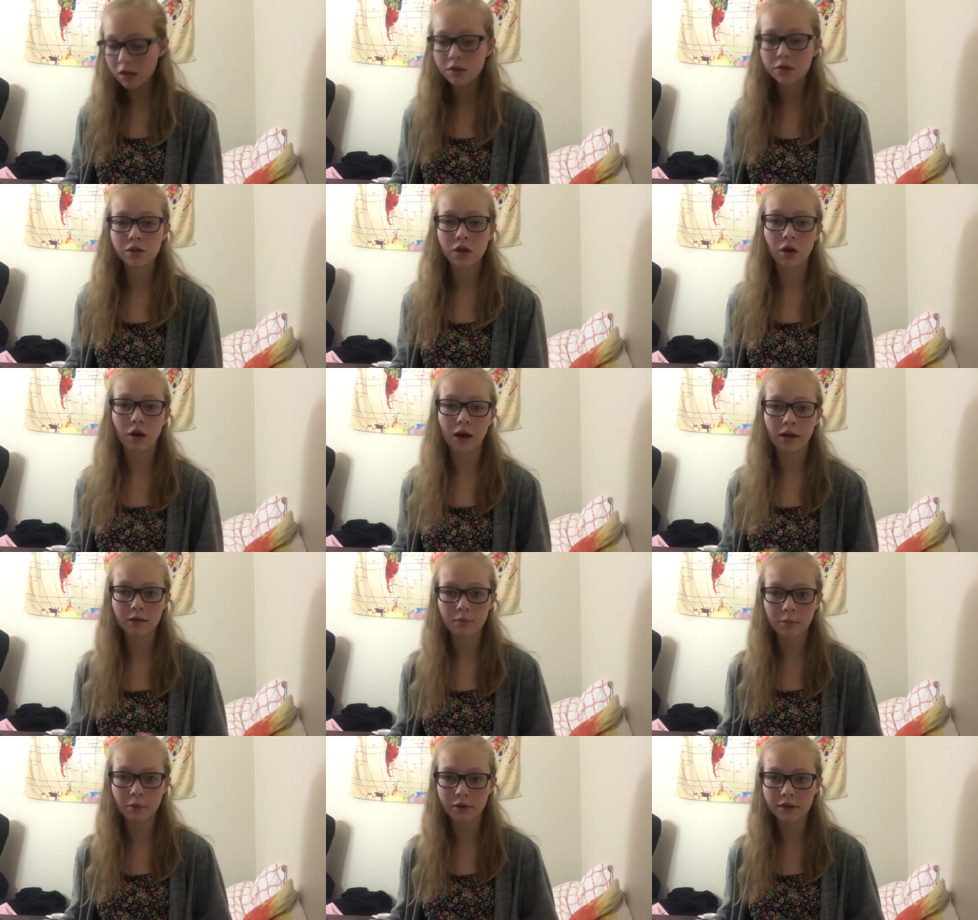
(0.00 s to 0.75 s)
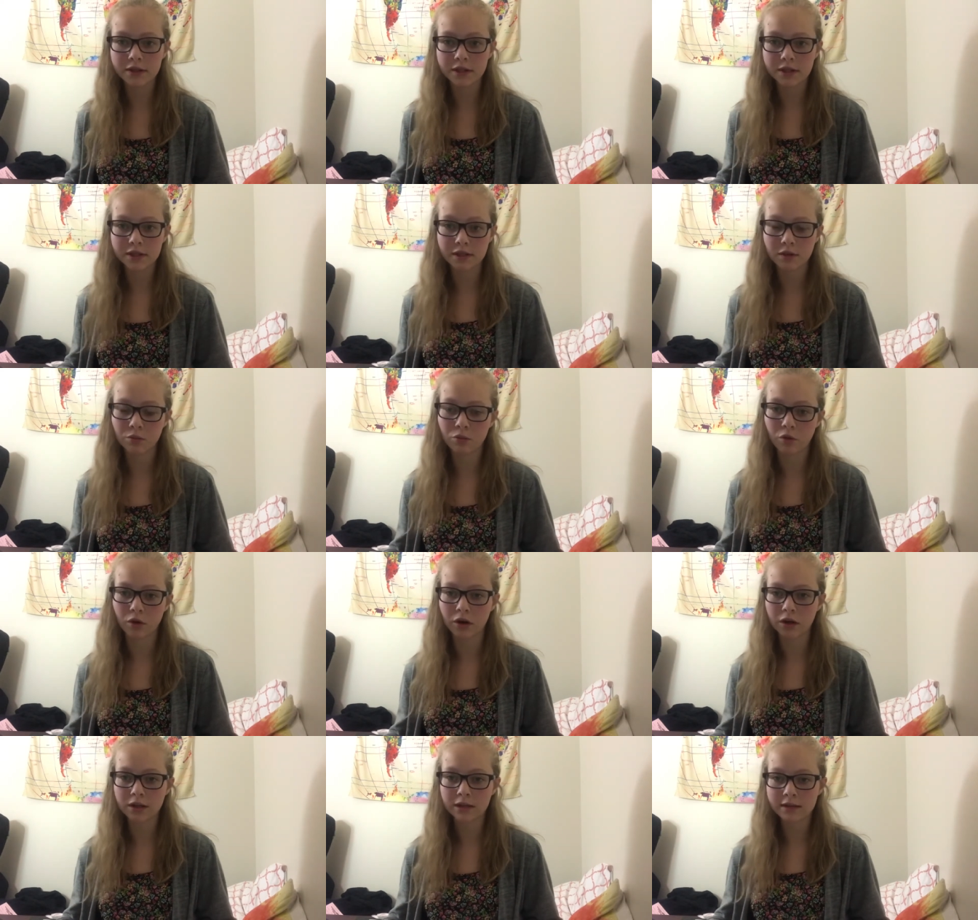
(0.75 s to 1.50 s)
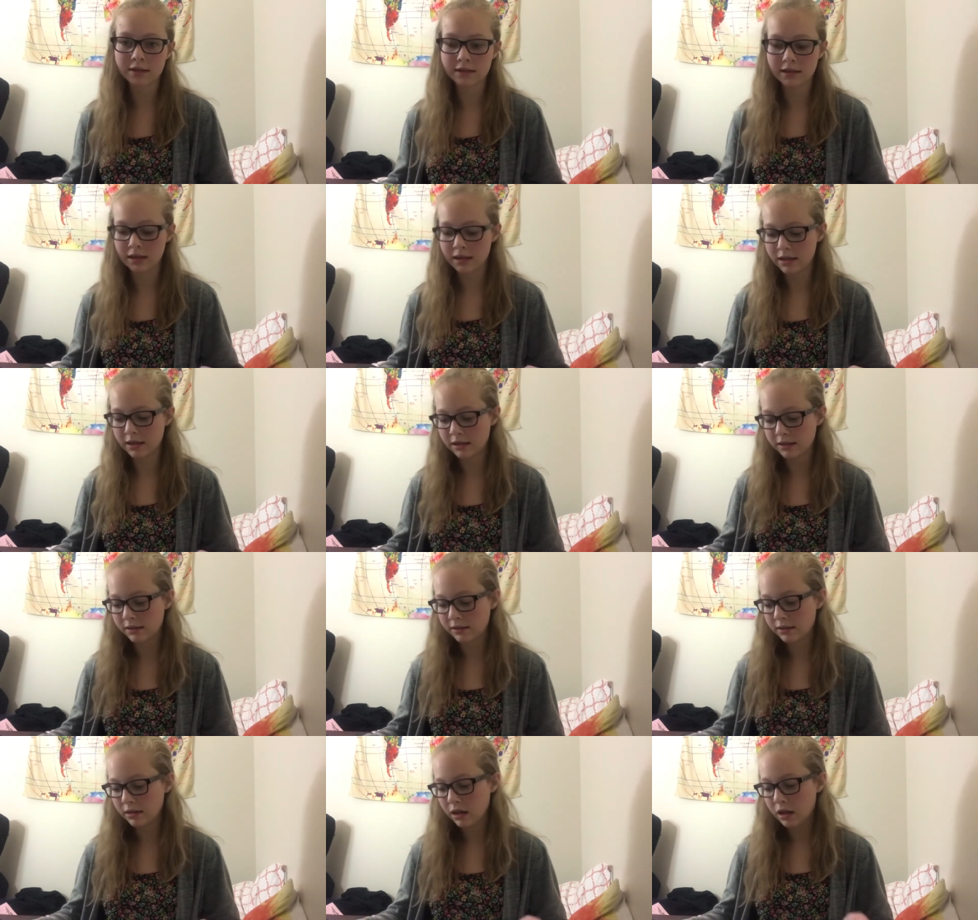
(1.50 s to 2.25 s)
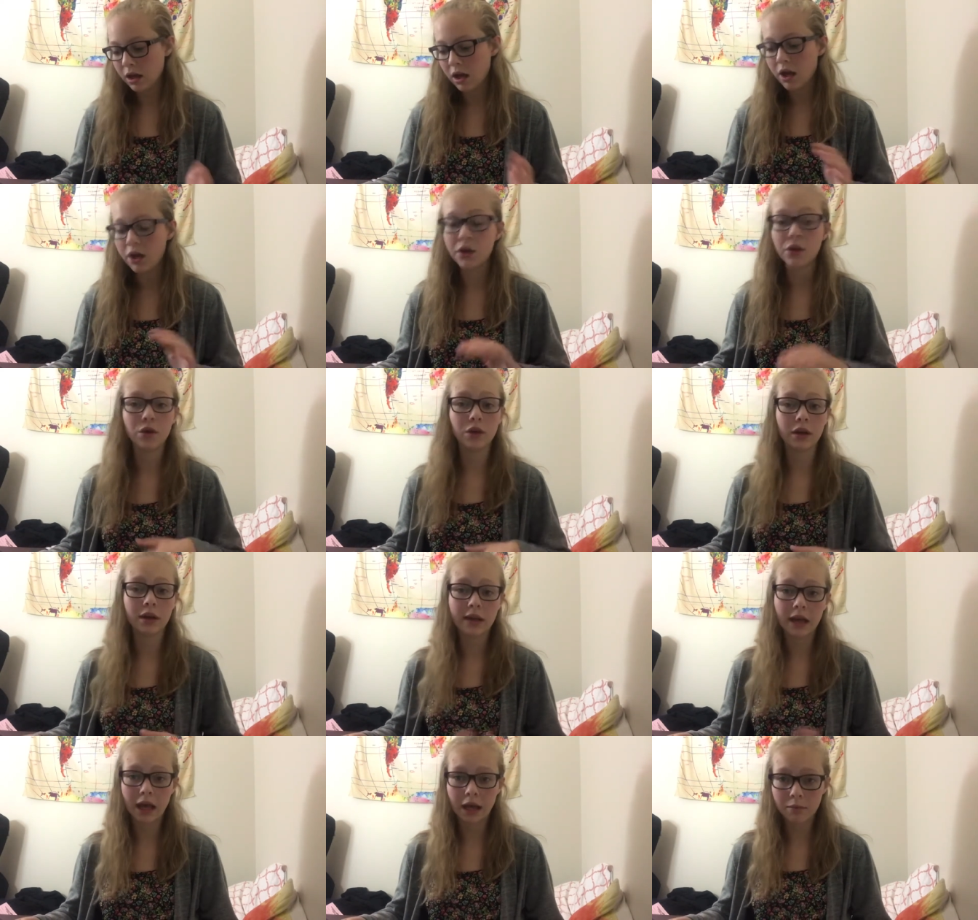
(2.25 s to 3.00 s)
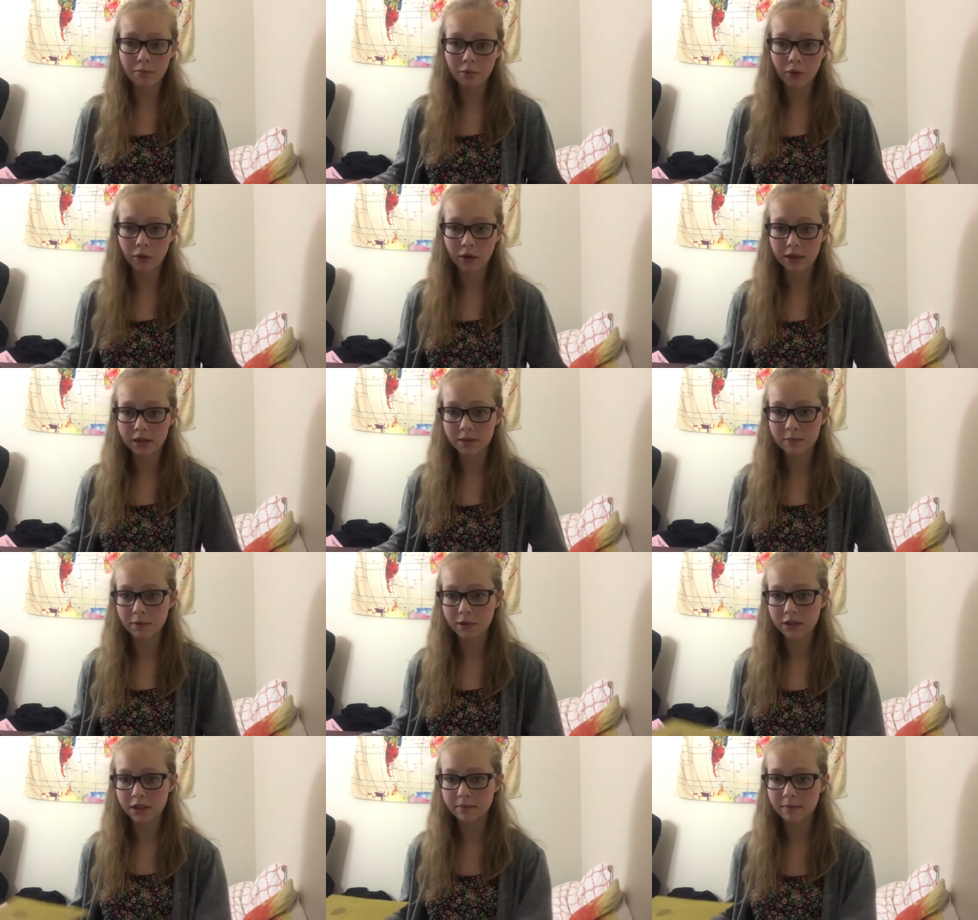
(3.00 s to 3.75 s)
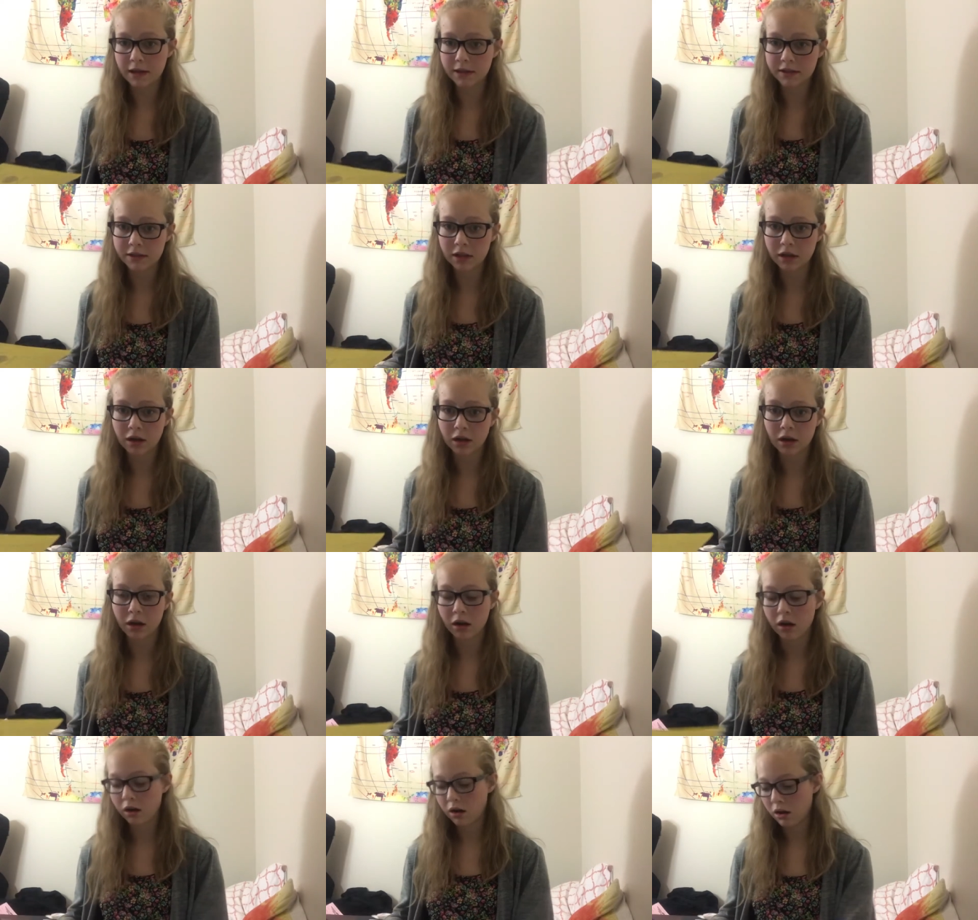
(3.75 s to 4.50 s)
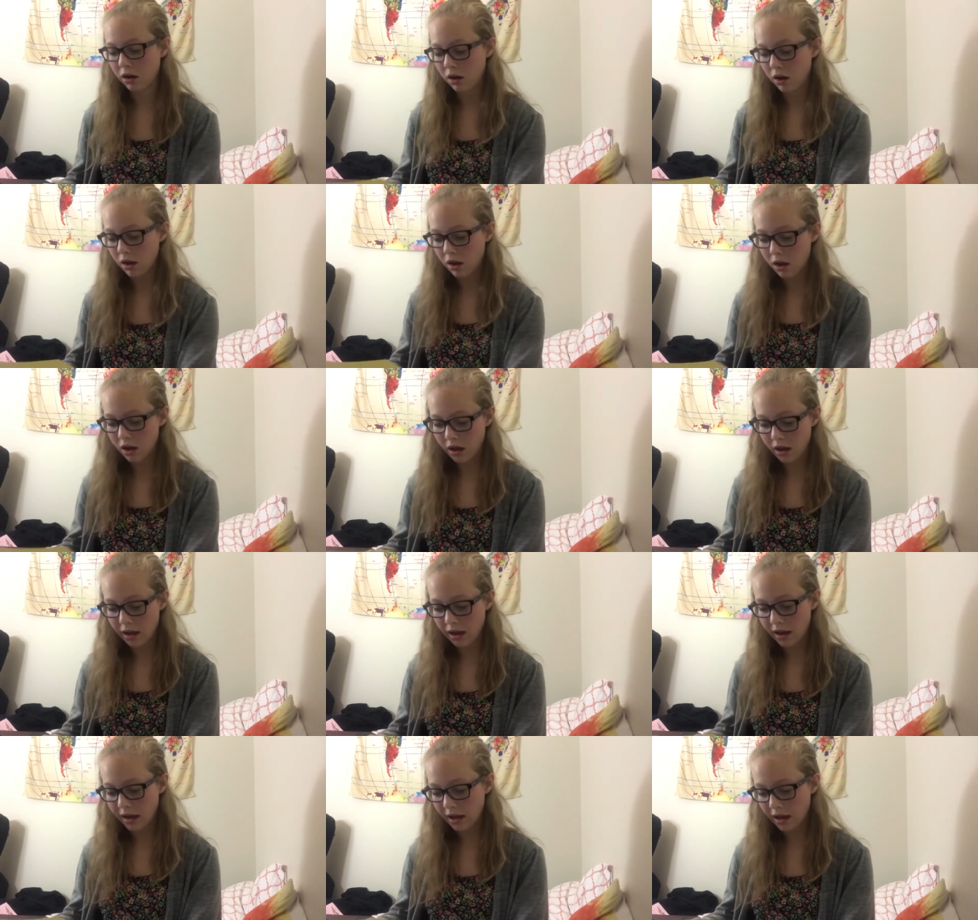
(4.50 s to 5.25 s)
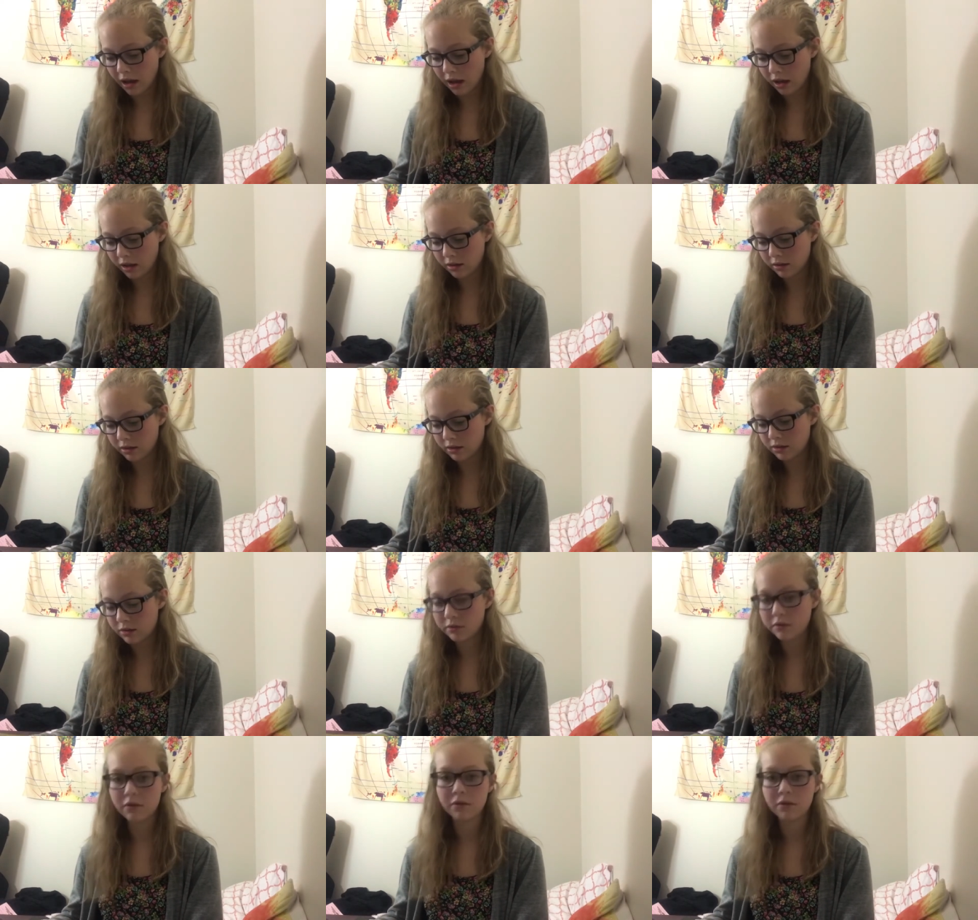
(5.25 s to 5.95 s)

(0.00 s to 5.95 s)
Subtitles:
So how the point system works is you need 8 points per semester, and